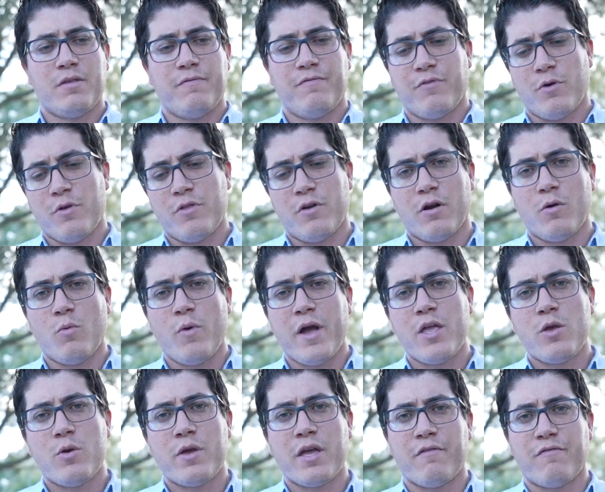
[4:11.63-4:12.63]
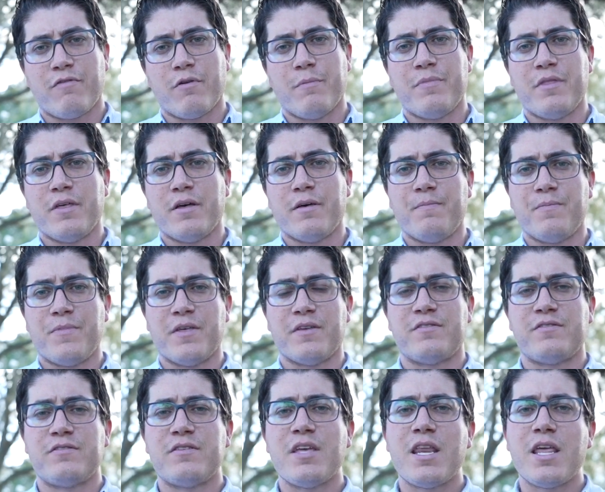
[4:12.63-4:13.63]
further away you get from the, the
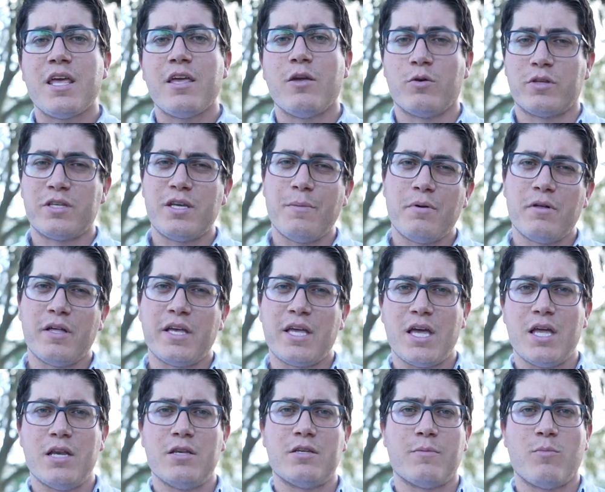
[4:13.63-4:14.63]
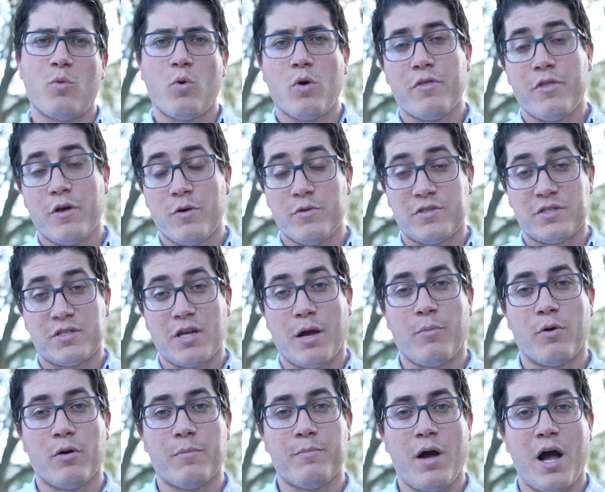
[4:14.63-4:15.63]
city, you'll typically get into more of those
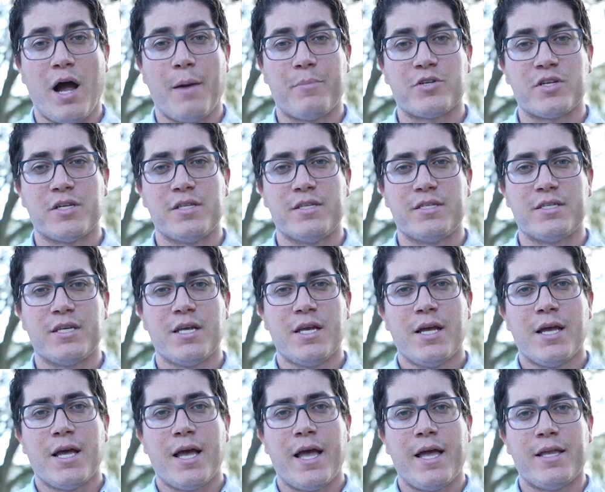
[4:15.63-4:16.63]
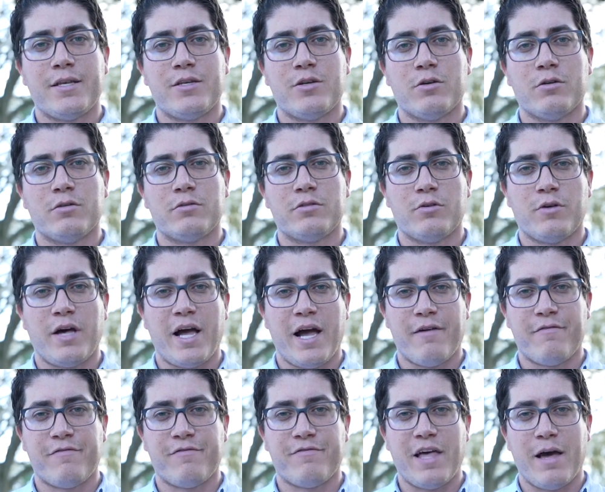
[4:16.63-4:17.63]
suburb options and you'll, you'll
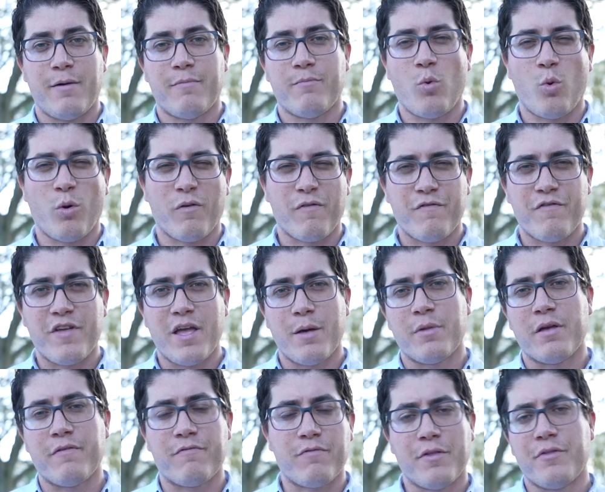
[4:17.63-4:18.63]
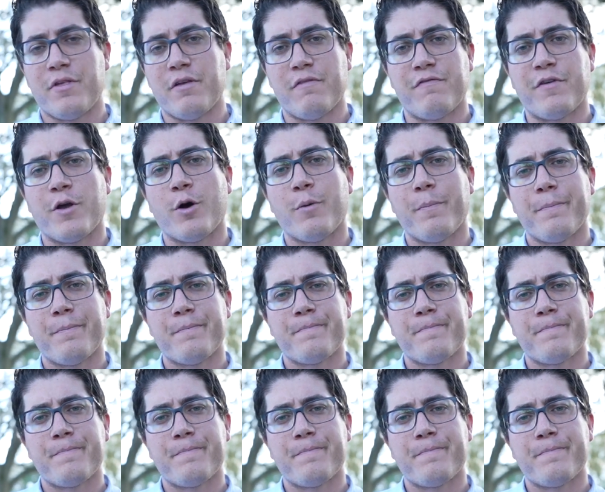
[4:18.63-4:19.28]
have that more family friendly feel.